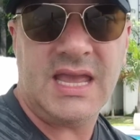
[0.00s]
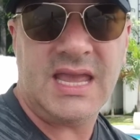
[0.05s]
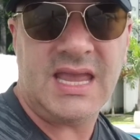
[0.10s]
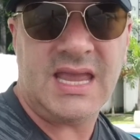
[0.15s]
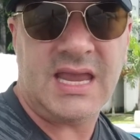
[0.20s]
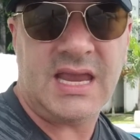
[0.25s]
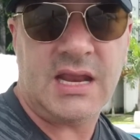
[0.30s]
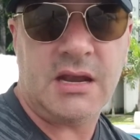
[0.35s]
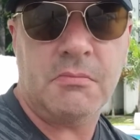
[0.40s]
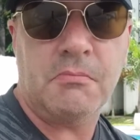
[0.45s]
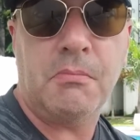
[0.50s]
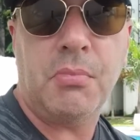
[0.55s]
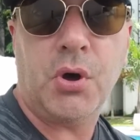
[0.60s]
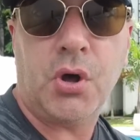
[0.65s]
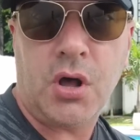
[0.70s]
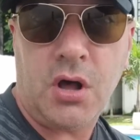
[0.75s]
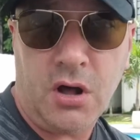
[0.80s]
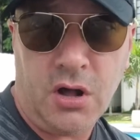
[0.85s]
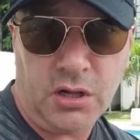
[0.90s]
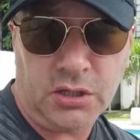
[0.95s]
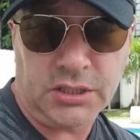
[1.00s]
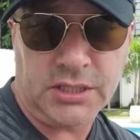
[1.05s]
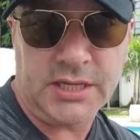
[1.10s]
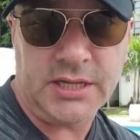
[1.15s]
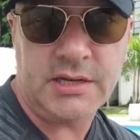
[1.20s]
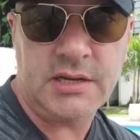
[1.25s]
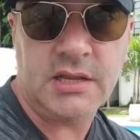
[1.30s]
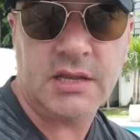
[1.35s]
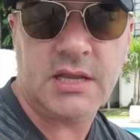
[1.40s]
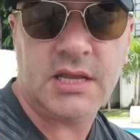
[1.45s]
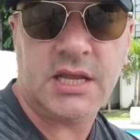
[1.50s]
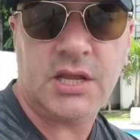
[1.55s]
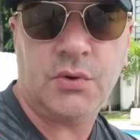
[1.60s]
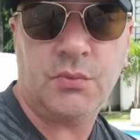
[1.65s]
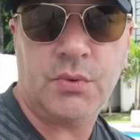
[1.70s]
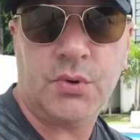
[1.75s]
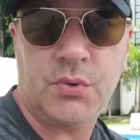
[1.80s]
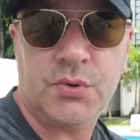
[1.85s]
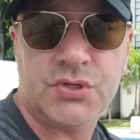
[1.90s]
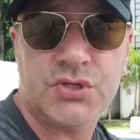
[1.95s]
in Bacolod,
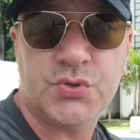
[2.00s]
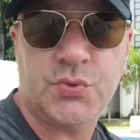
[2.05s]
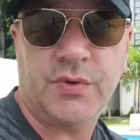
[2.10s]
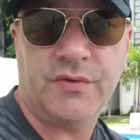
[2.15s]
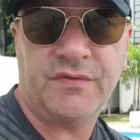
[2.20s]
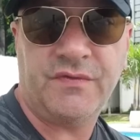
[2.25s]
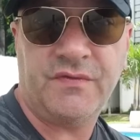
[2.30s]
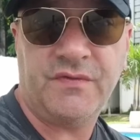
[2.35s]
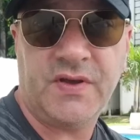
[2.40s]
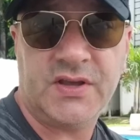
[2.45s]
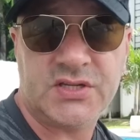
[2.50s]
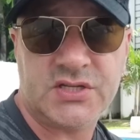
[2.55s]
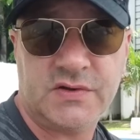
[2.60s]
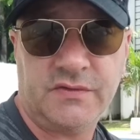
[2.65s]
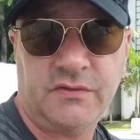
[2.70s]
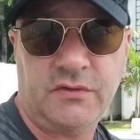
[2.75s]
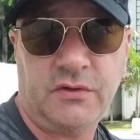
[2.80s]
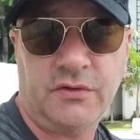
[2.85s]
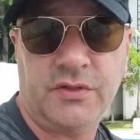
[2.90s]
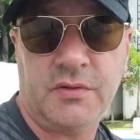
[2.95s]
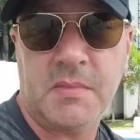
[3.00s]
and we went to a festival,